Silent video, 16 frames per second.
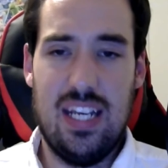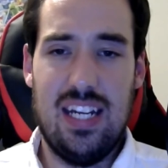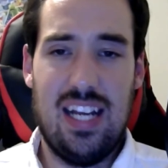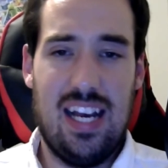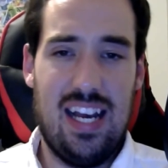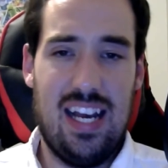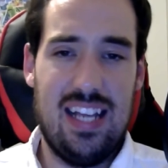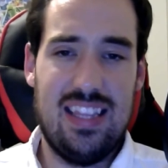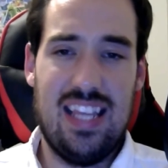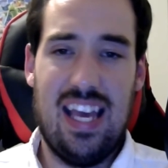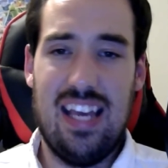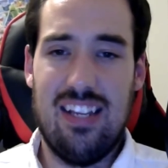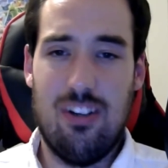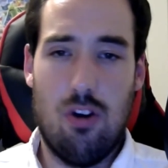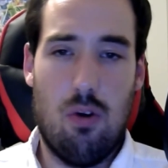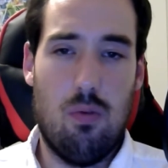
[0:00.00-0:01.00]
at
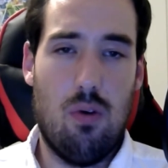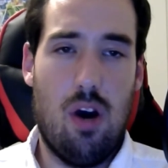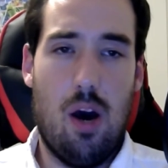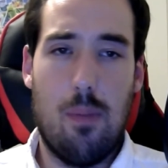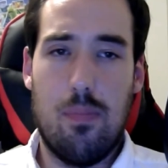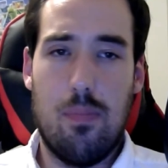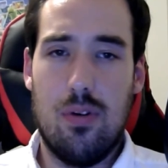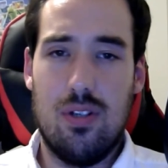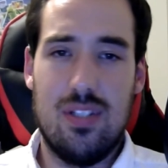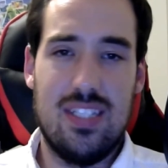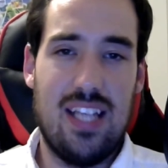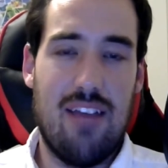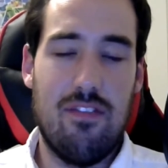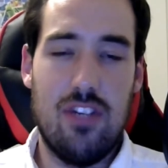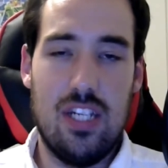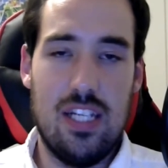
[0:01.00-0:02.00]
that, upper
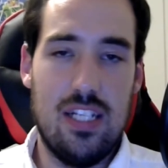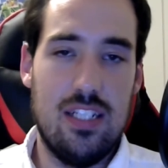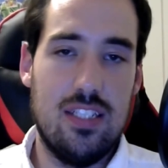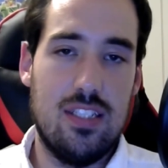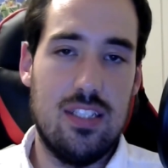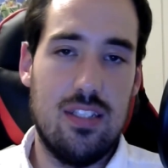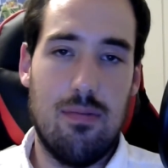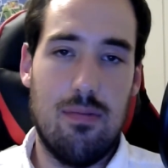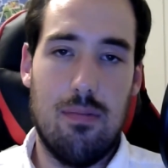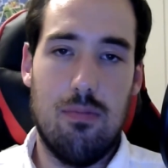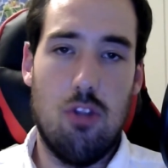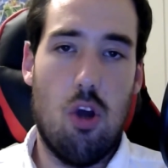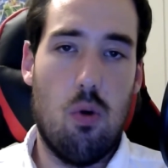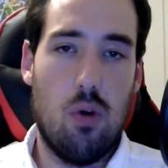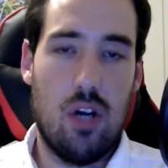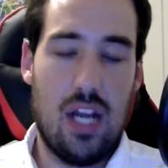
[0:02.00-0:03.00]
70s,
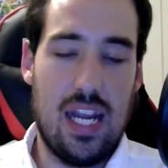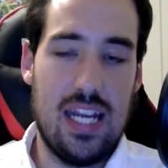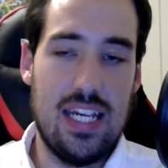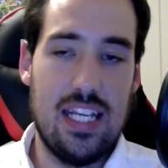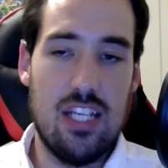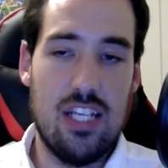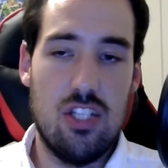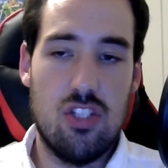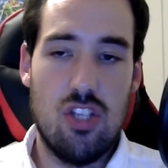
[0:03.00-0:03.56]
lower 80s